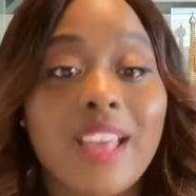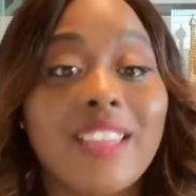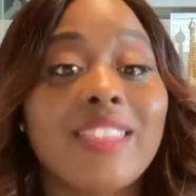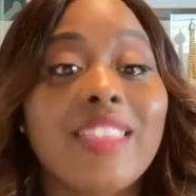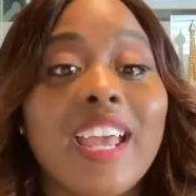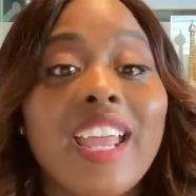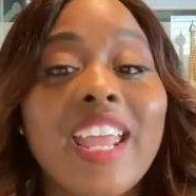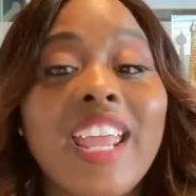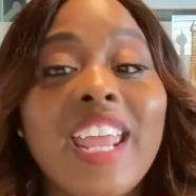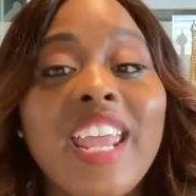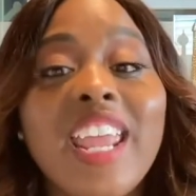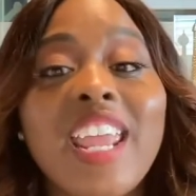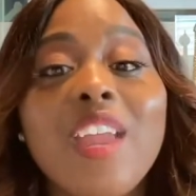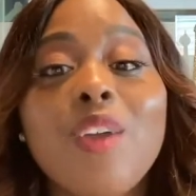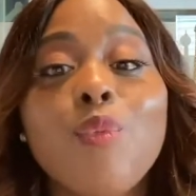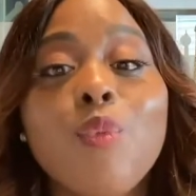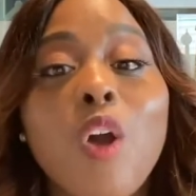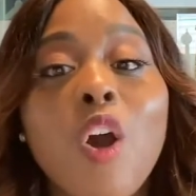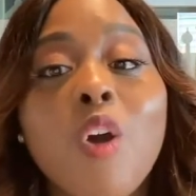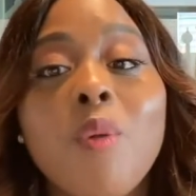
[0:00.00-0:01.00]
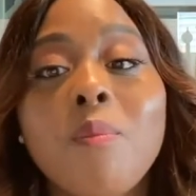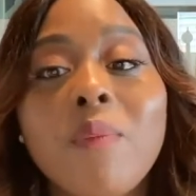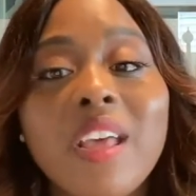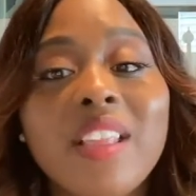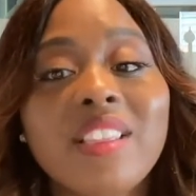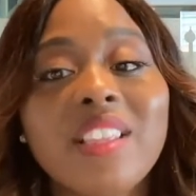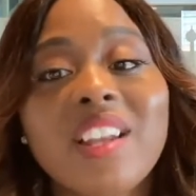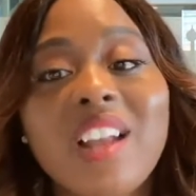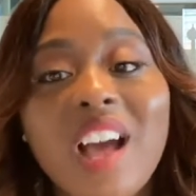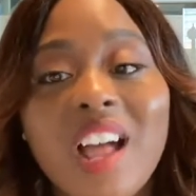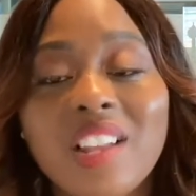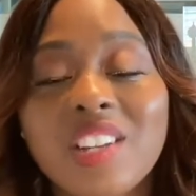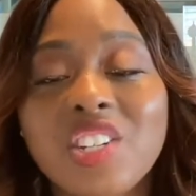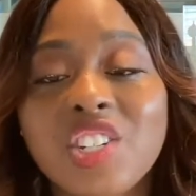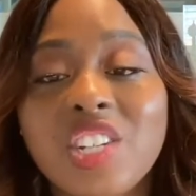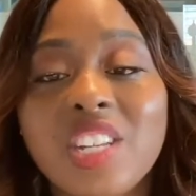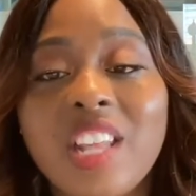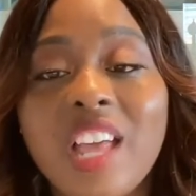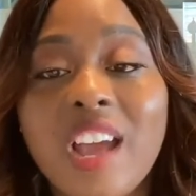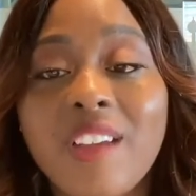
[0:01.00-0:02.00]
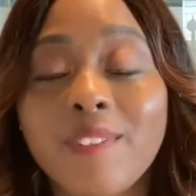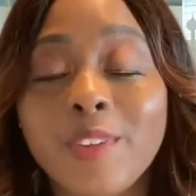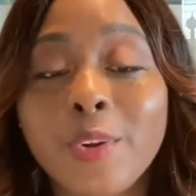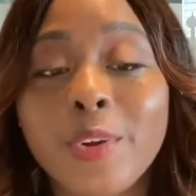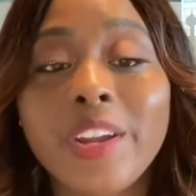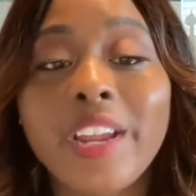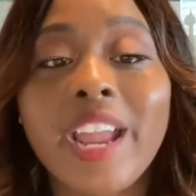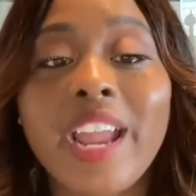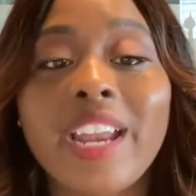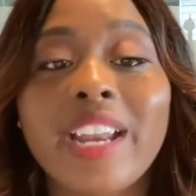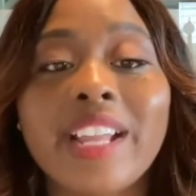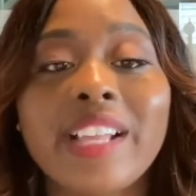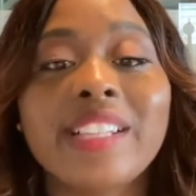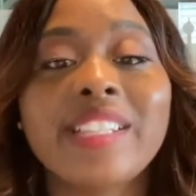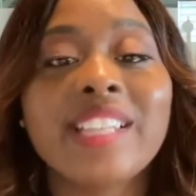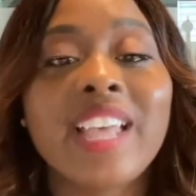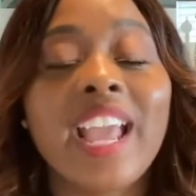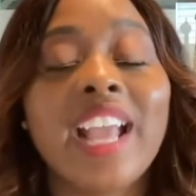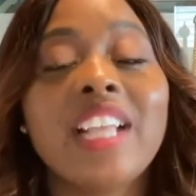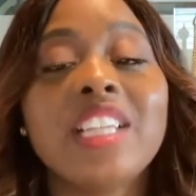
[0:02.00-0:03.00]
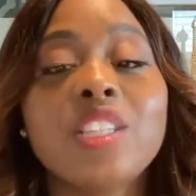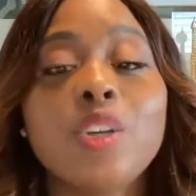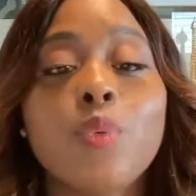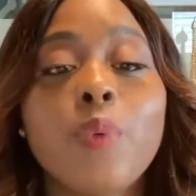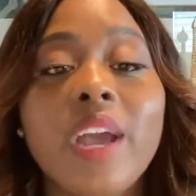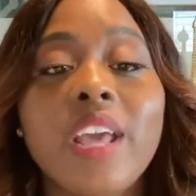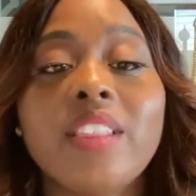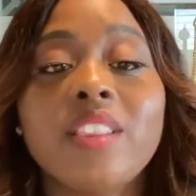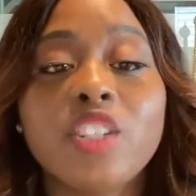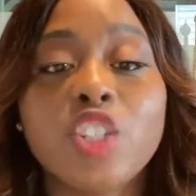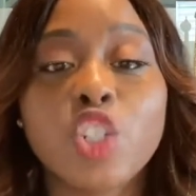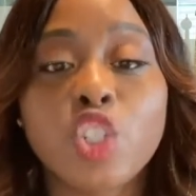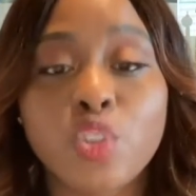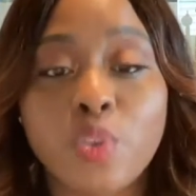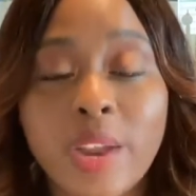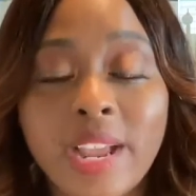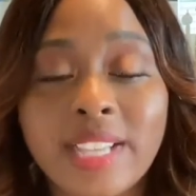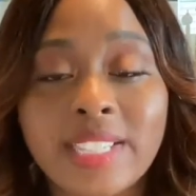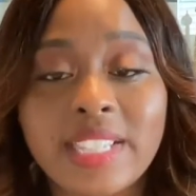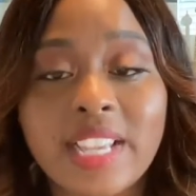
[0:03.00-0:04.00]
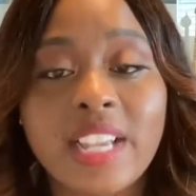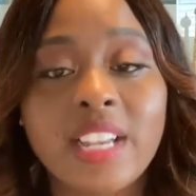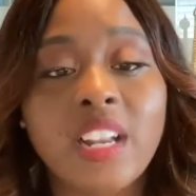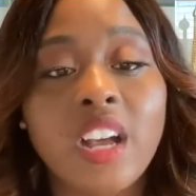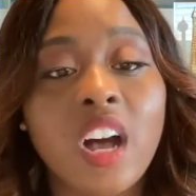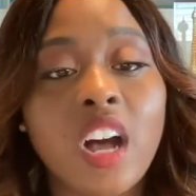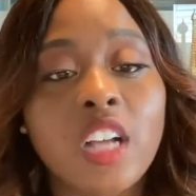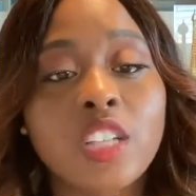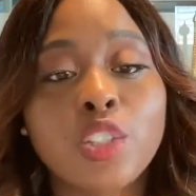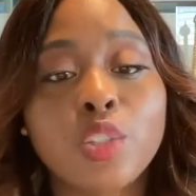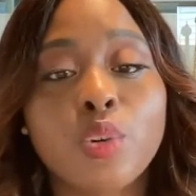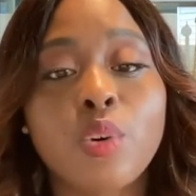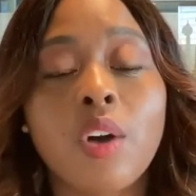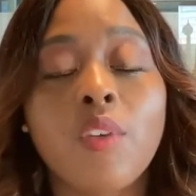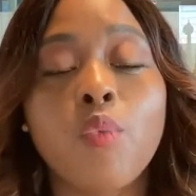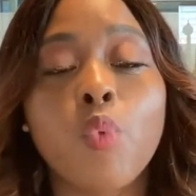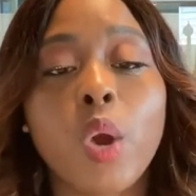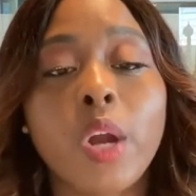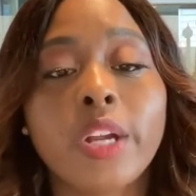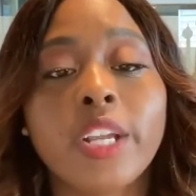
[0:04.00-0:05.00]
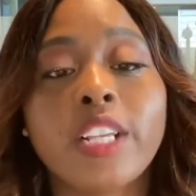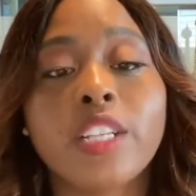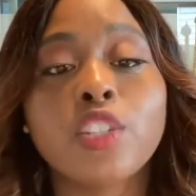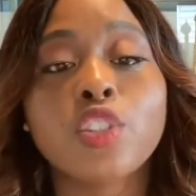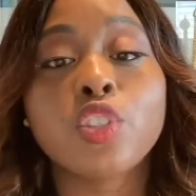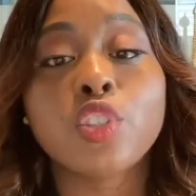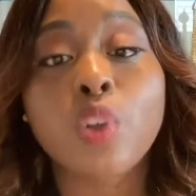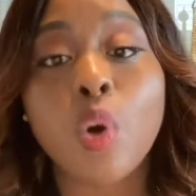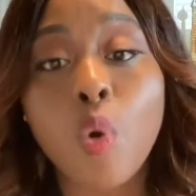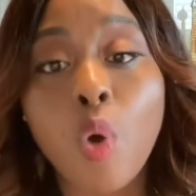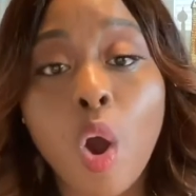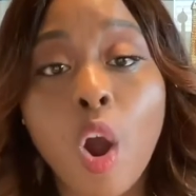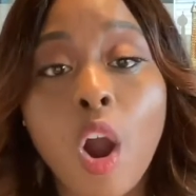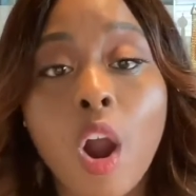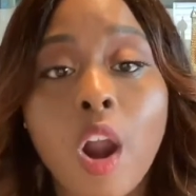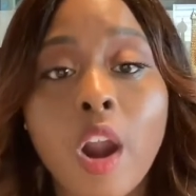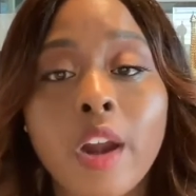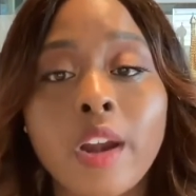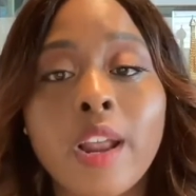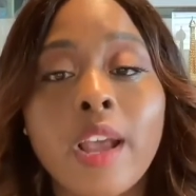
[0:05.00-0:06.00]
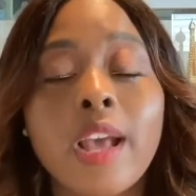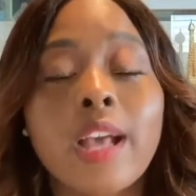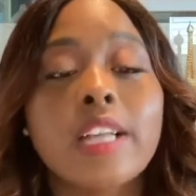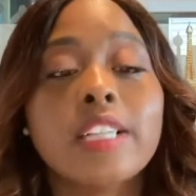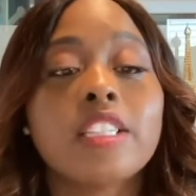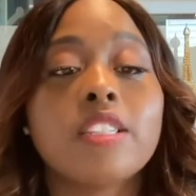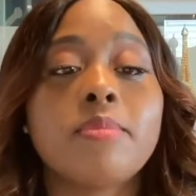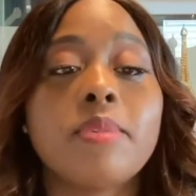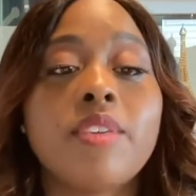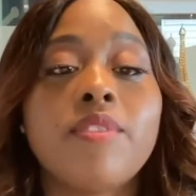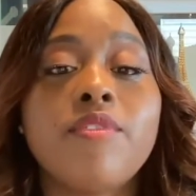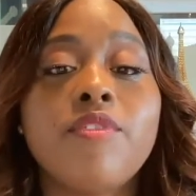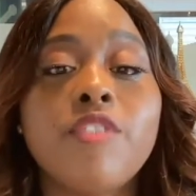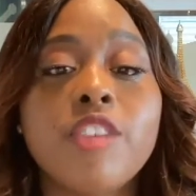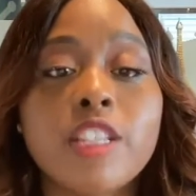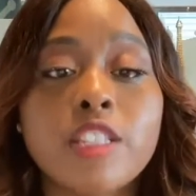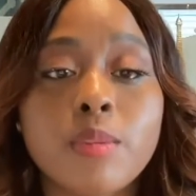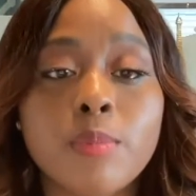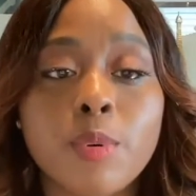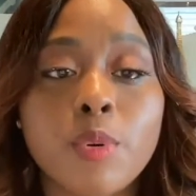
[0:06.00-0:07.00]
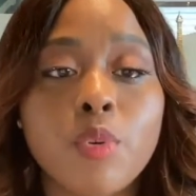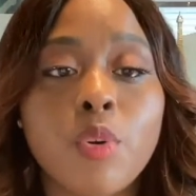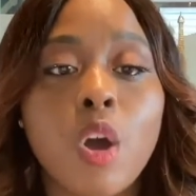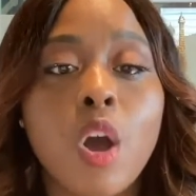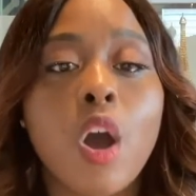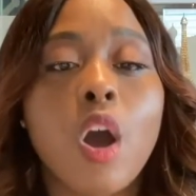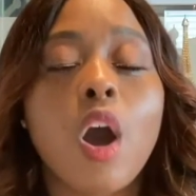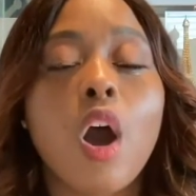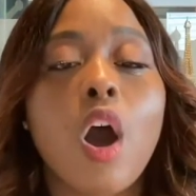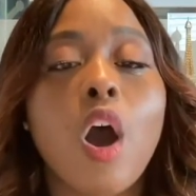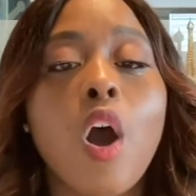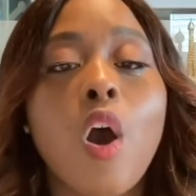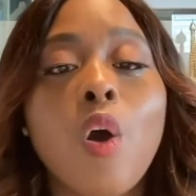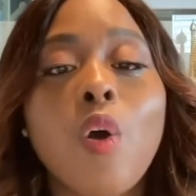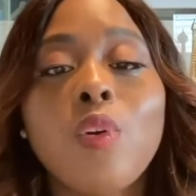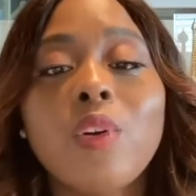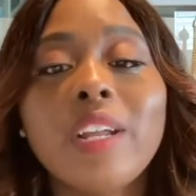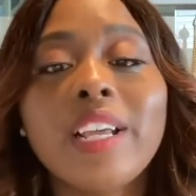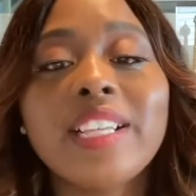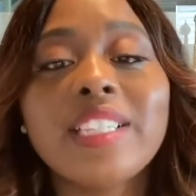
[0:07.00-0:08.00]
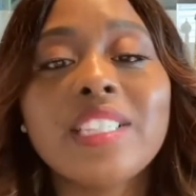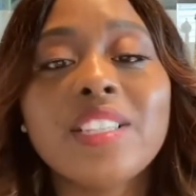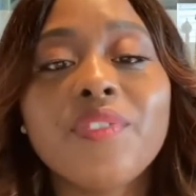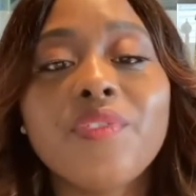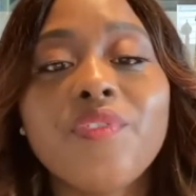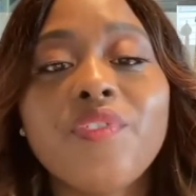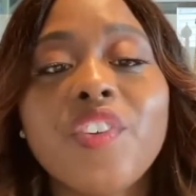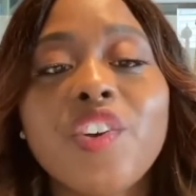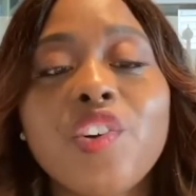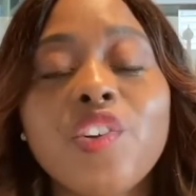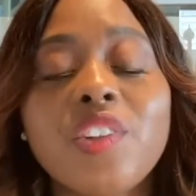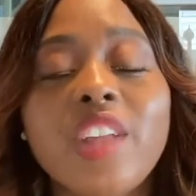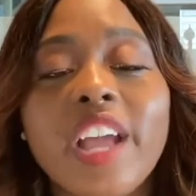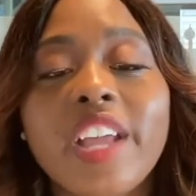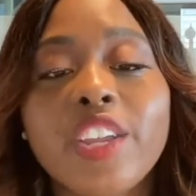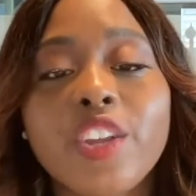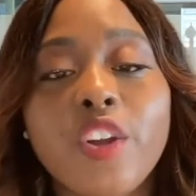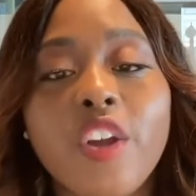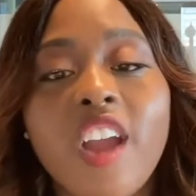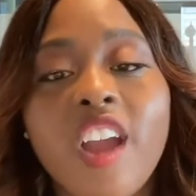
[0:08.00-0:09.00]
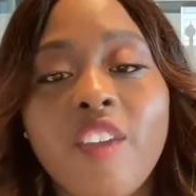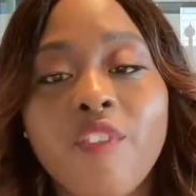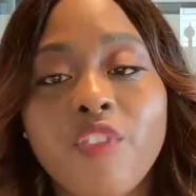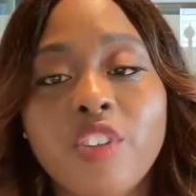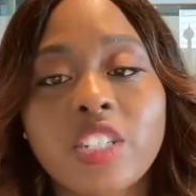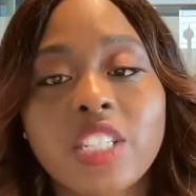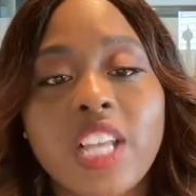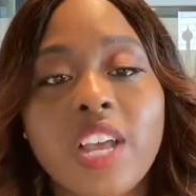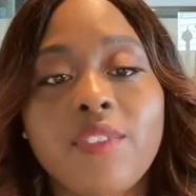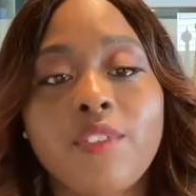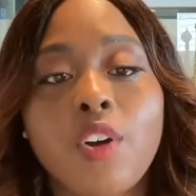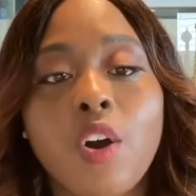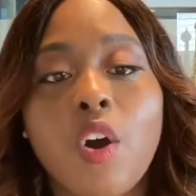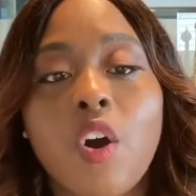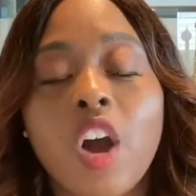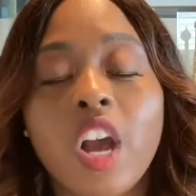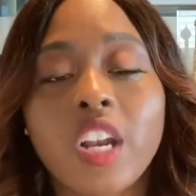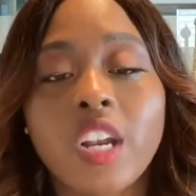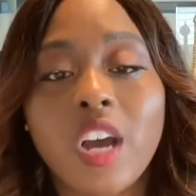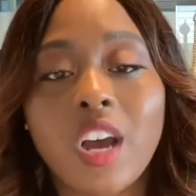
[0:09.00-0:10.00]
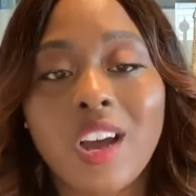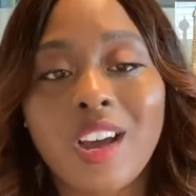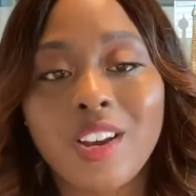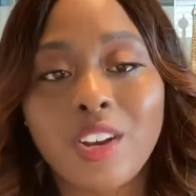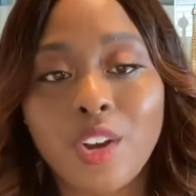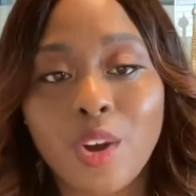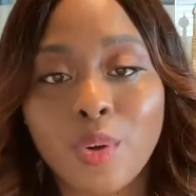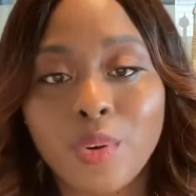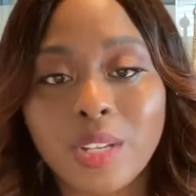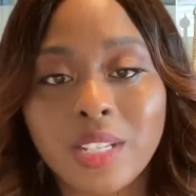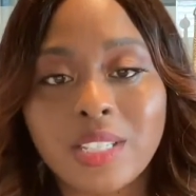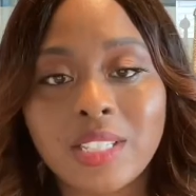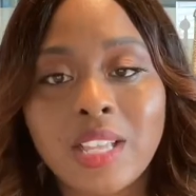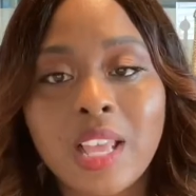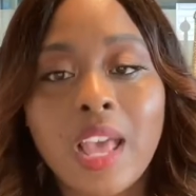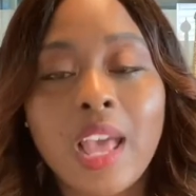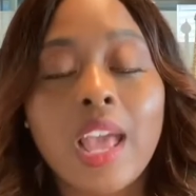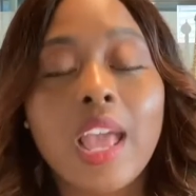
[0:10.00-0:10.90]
The hero methodology that I've created takes away the stress and hustle of working so hard to be visible, only to feel like your efforts have gone unnoticed.